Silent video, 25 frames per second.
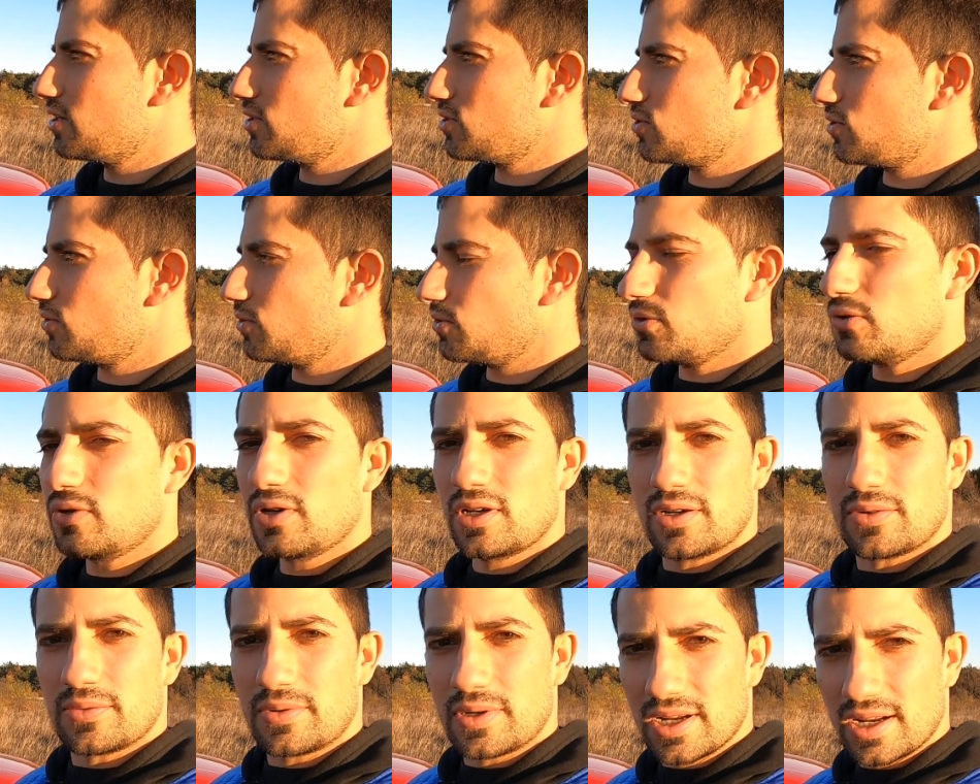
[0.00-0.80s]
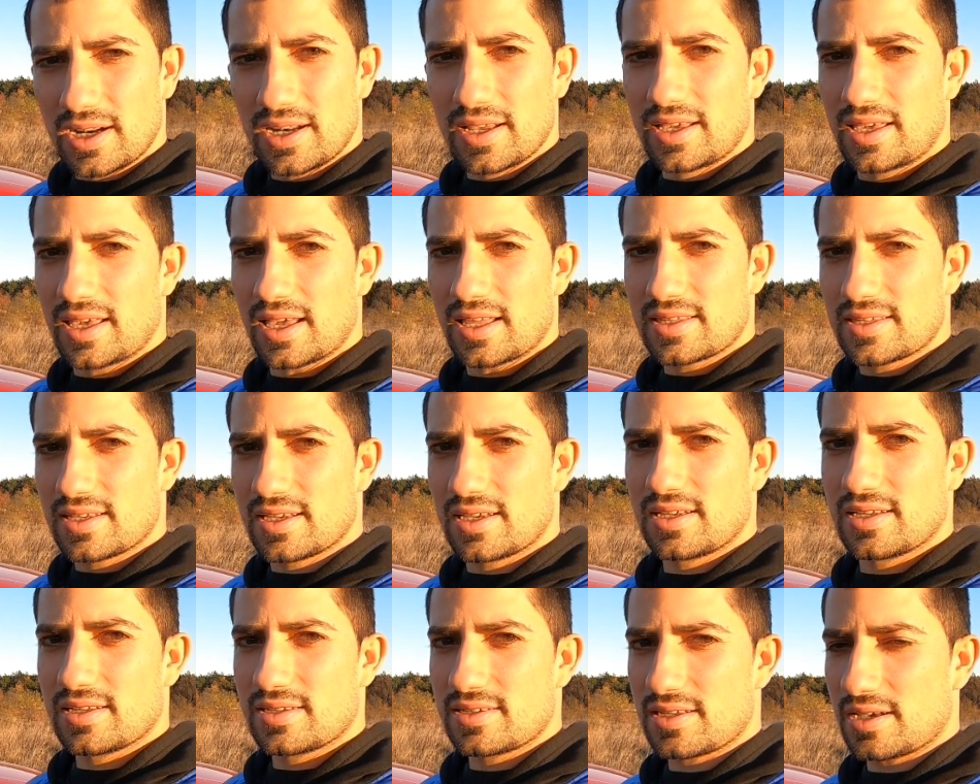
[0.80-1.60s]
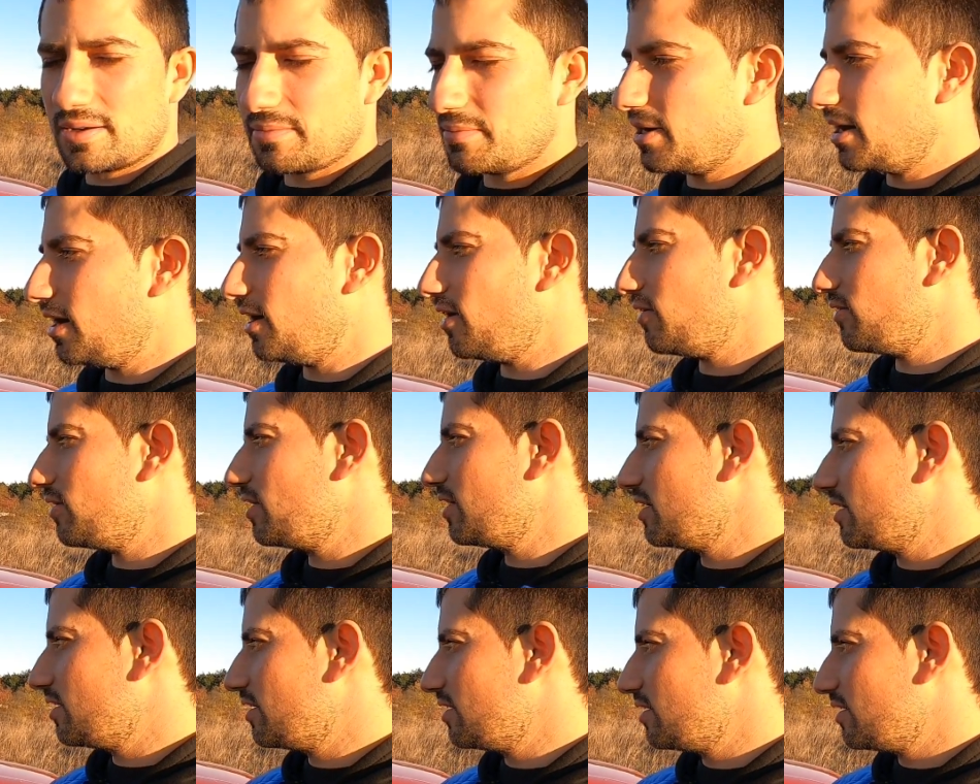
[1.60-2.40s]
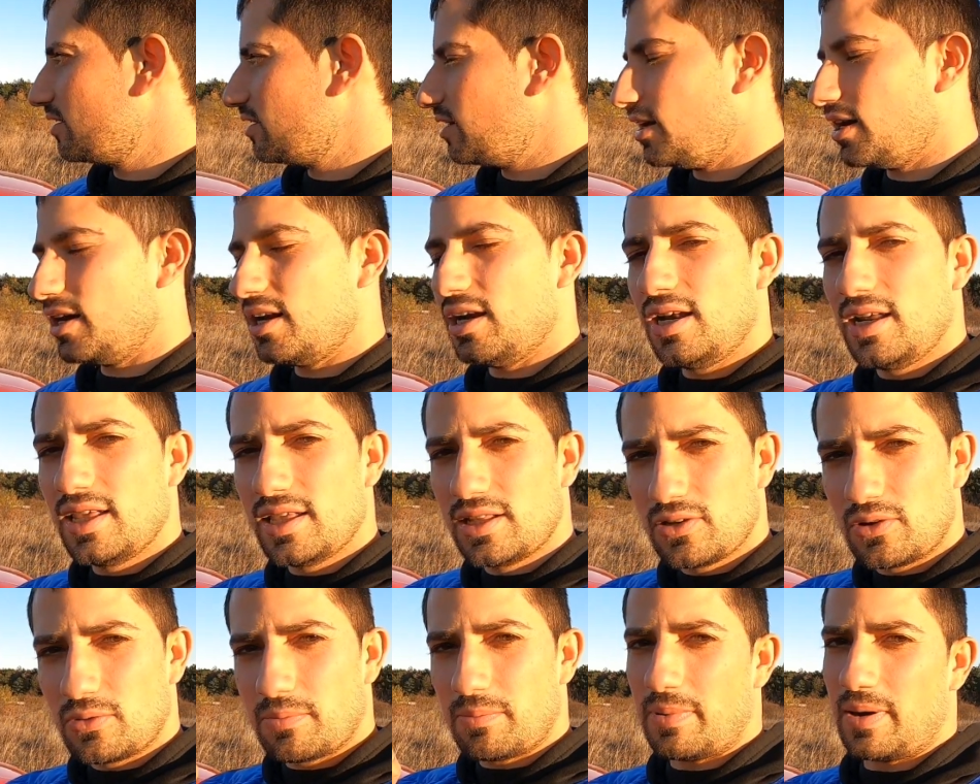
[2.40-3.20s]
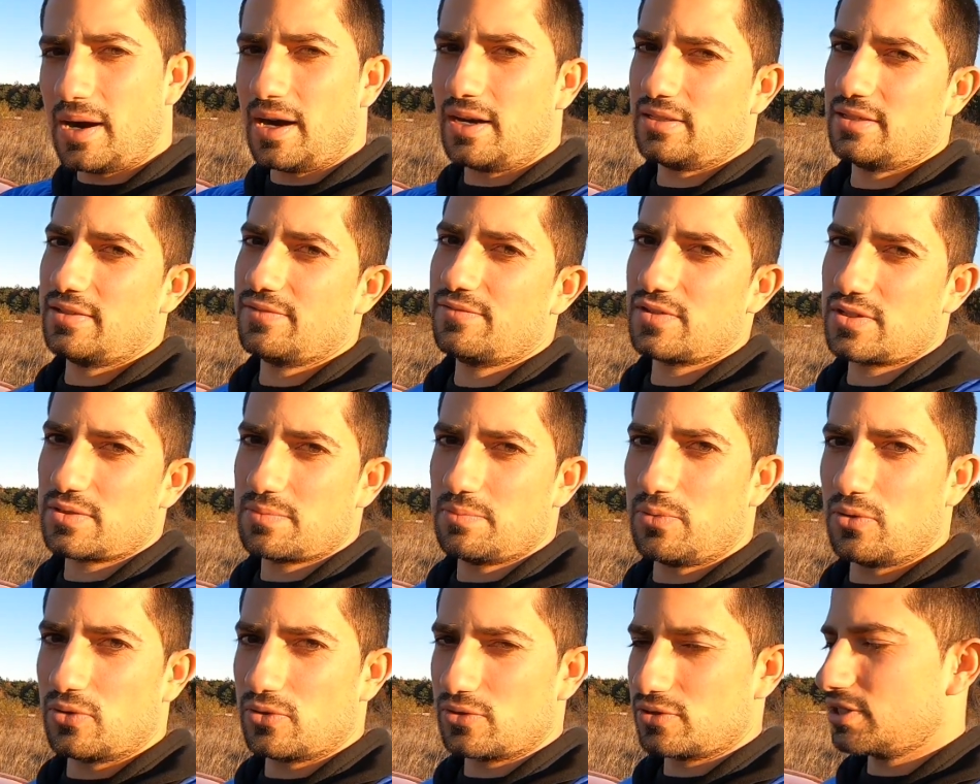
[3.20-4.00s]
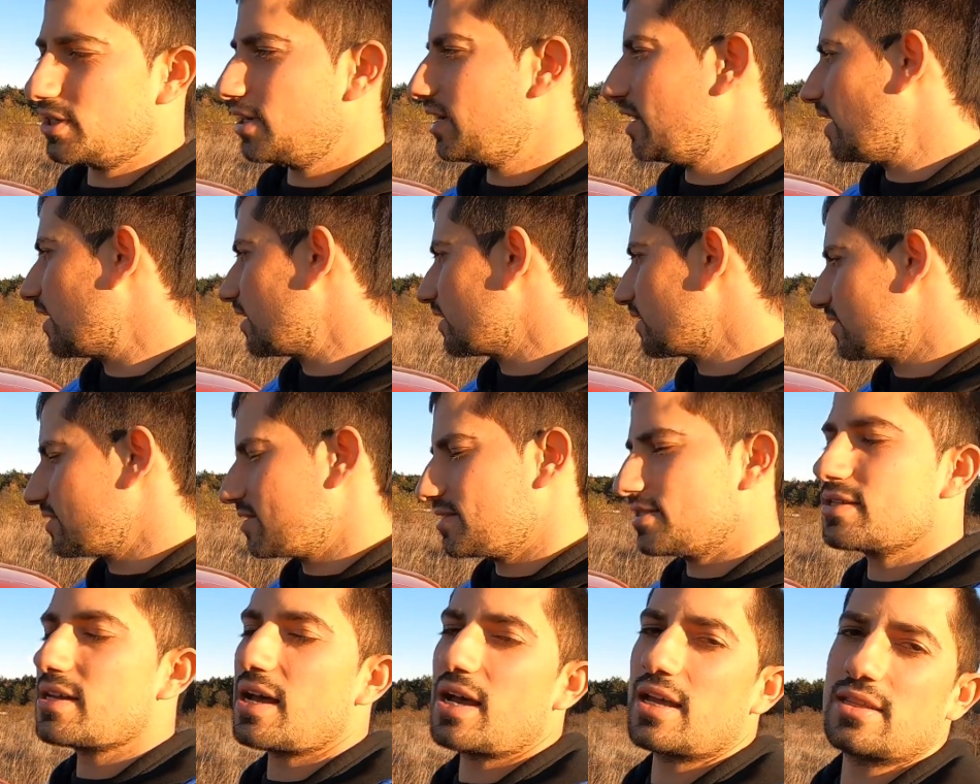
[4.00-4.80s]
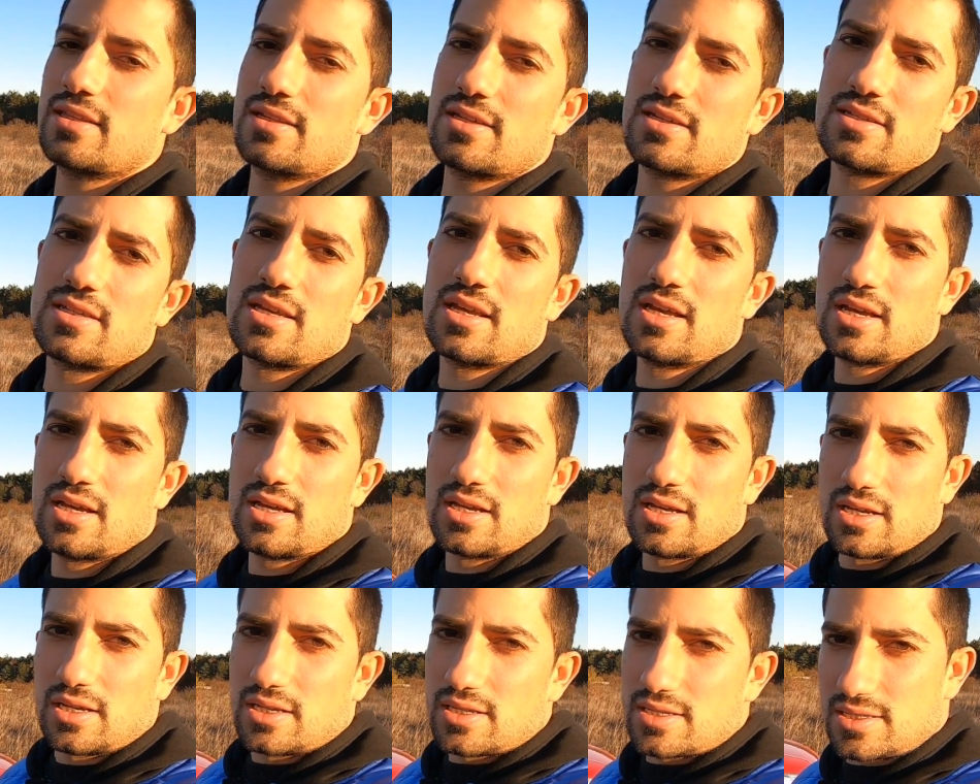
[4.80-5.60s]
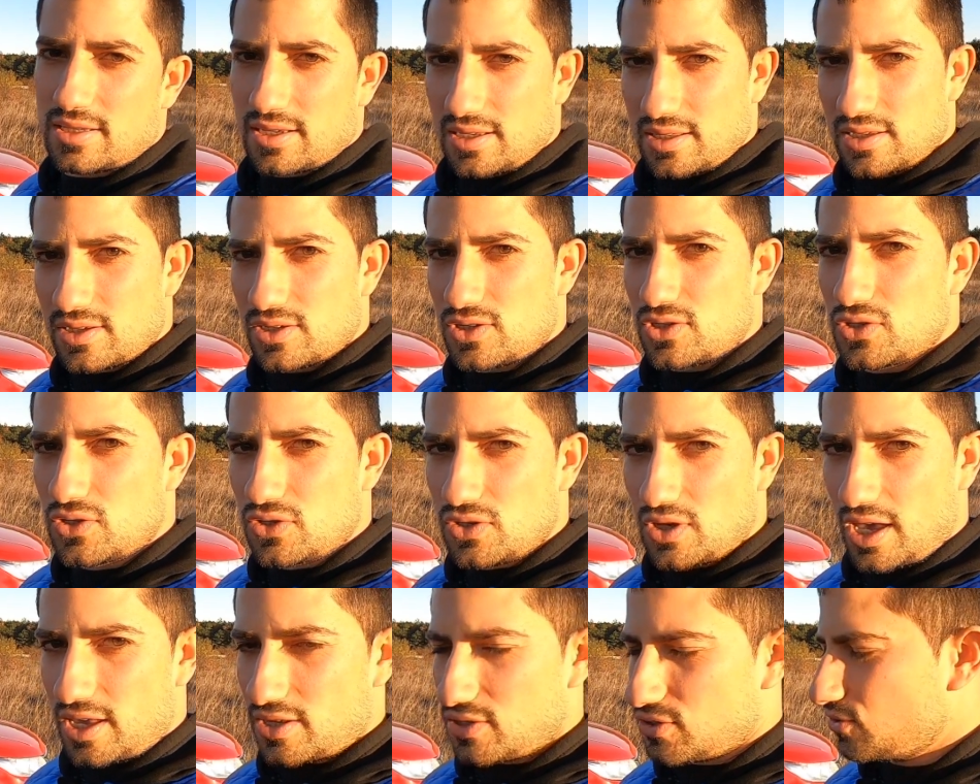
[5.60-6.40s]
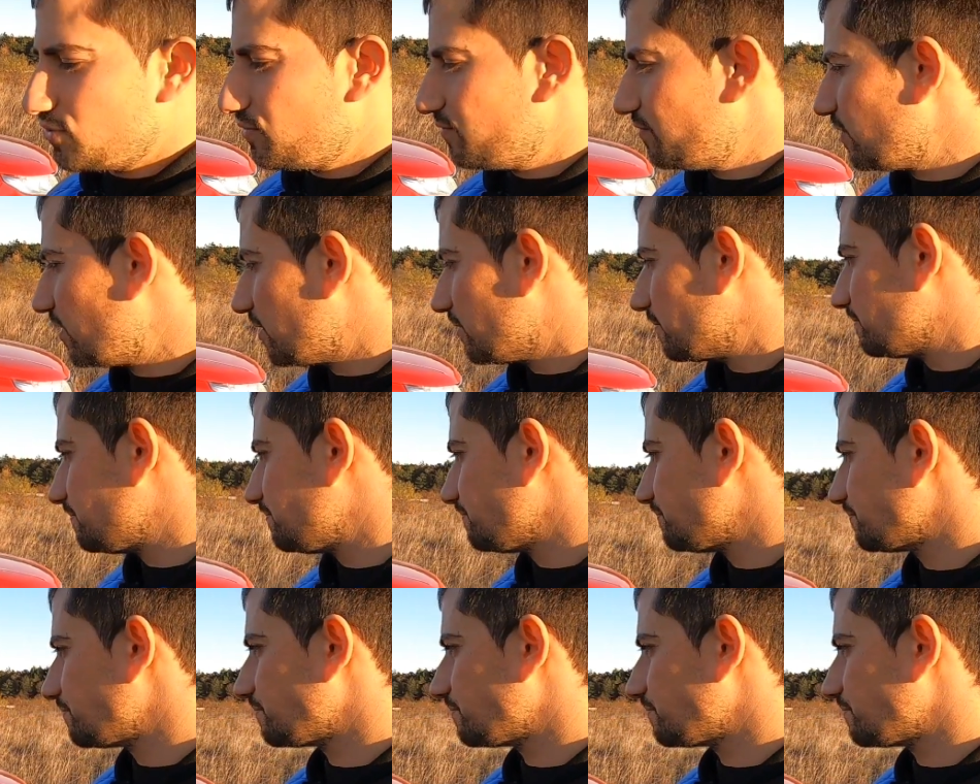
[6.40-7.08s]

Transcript: so you really get somehow a little part of a sporty car inside this city SUV.